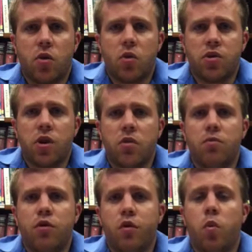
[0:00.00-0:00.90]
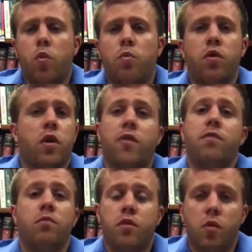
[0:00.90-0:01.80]
also have
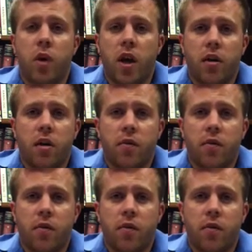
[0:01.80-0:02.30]
moved away